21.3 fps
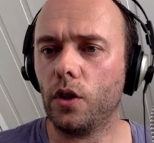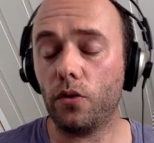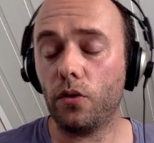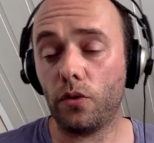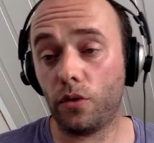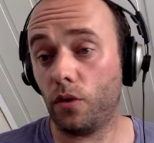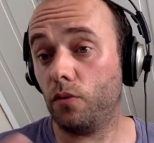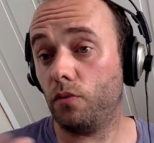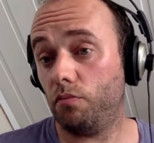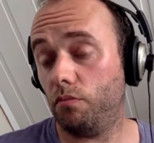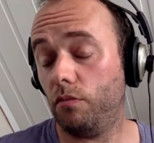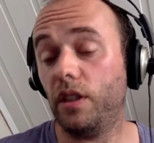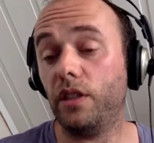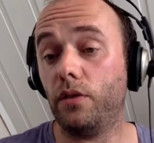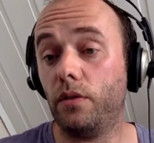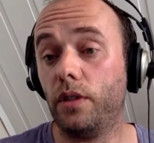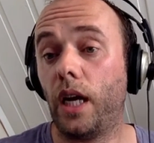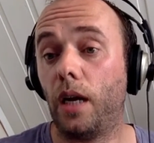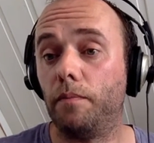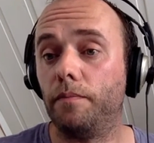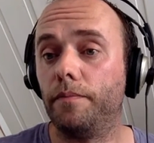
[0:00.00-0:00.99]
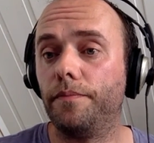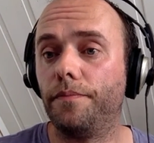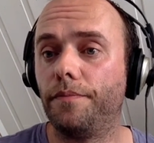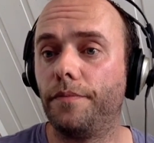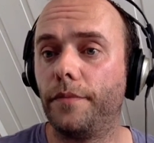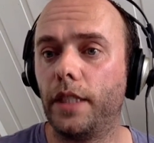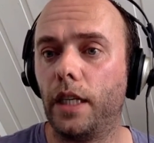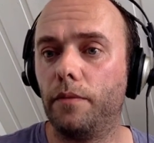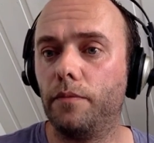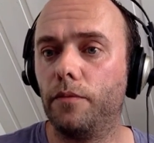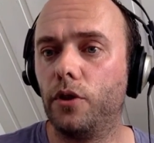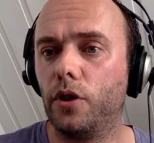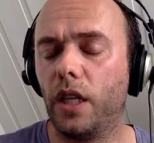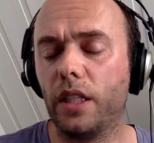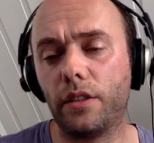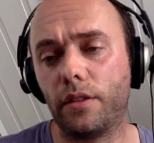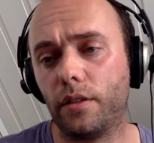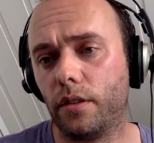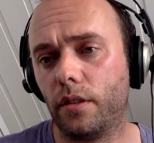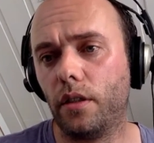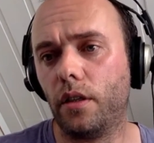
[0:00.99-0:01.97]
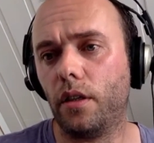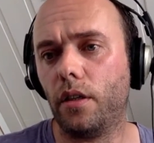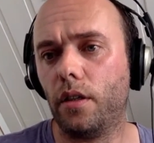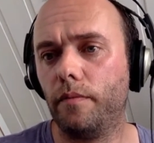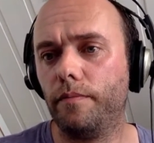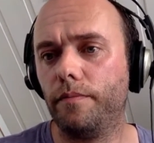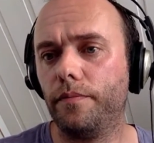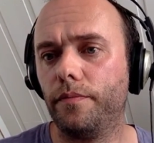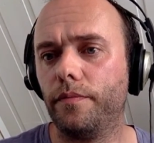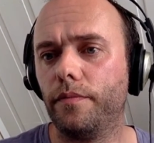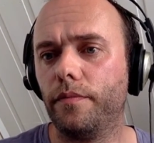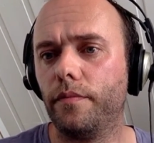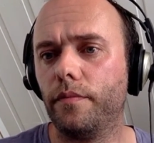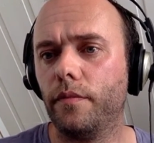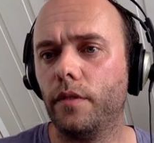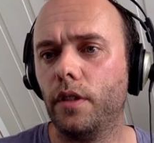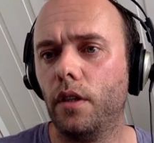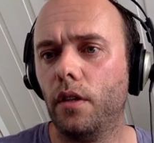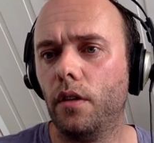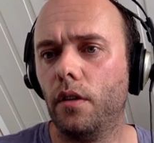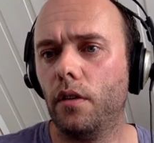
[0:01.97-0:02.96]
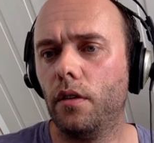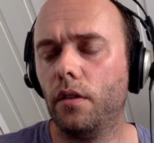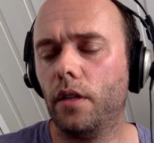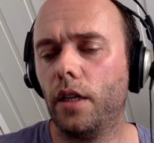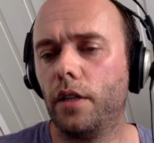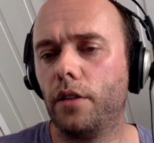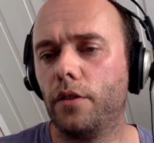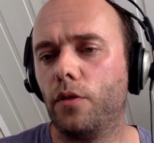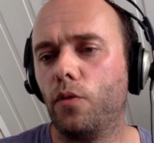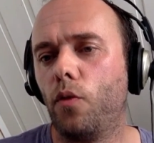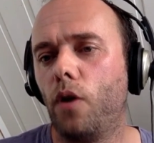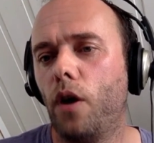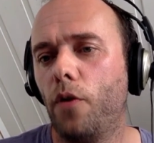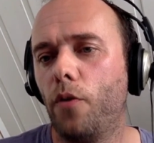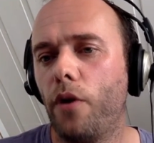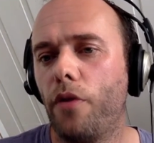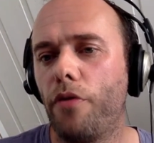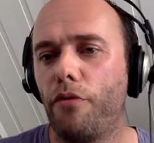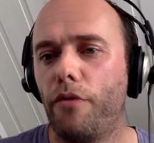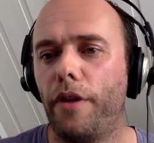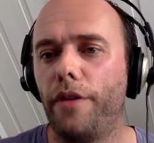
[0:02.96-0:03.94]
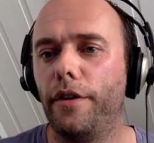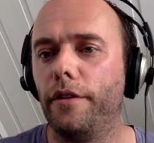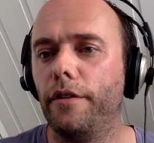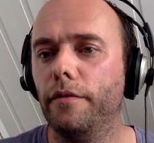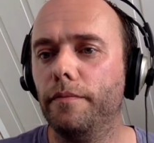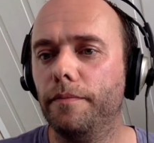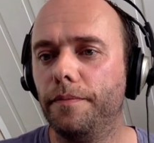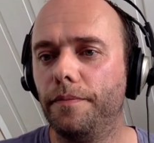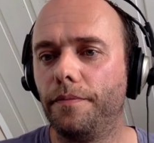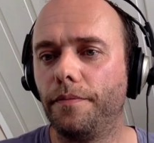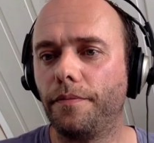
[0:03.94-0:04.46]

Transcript: So wow. yeah, yeah. So that's that's why we threaded.